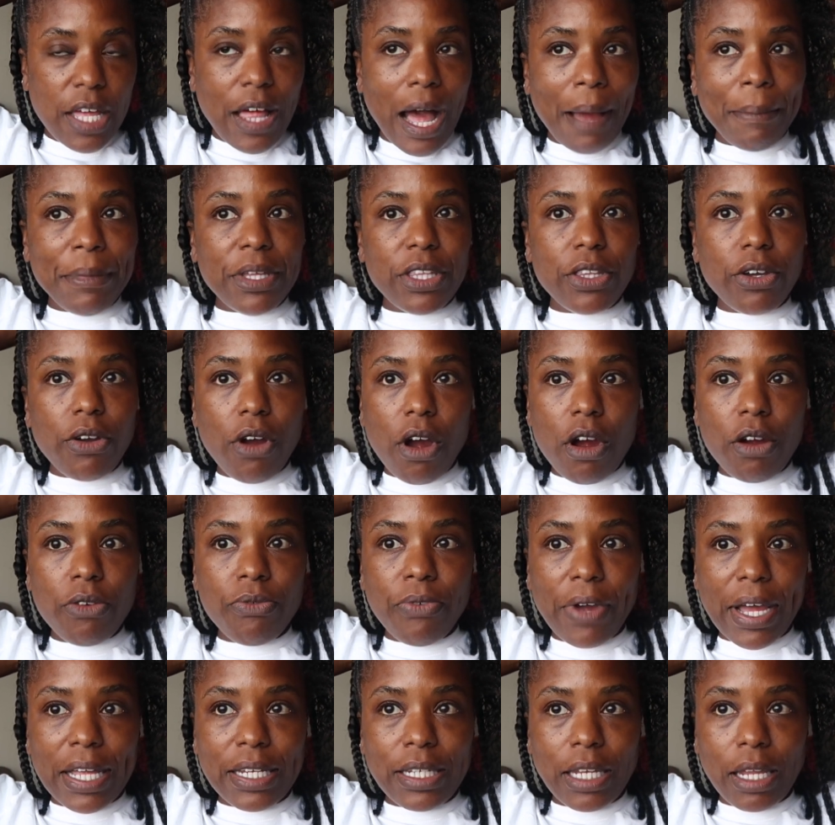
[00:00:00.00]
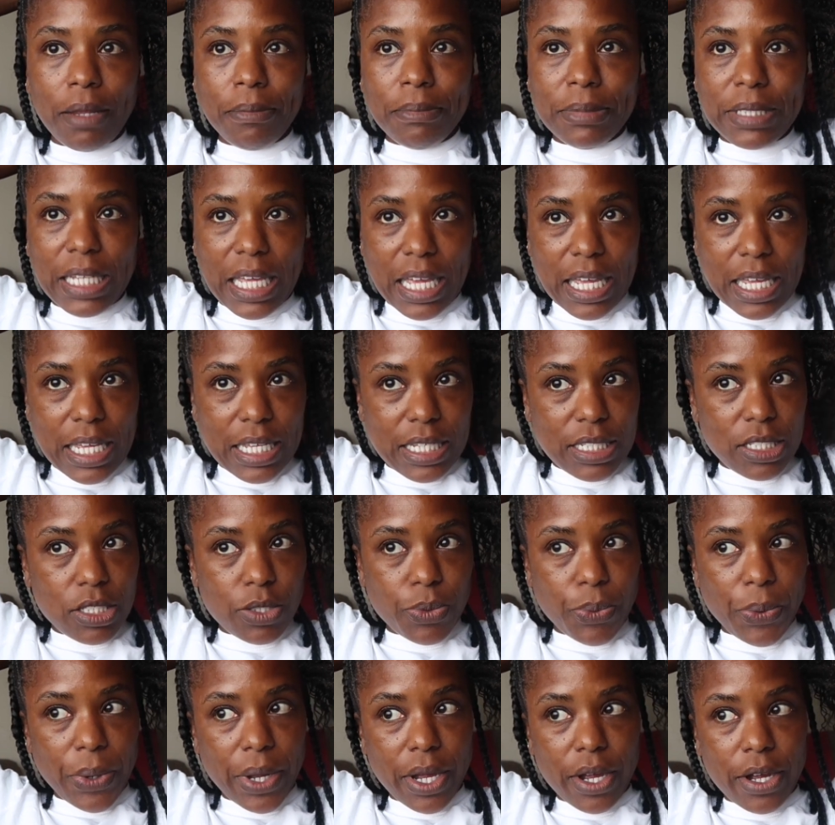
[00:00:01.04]
I mean, there are random days
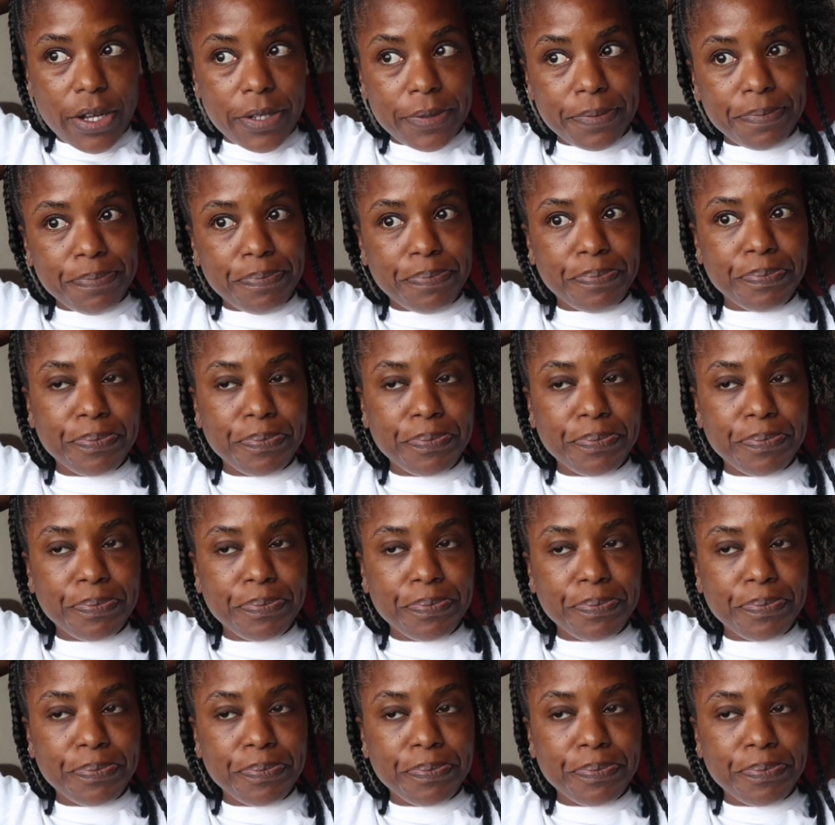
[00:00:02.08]
where,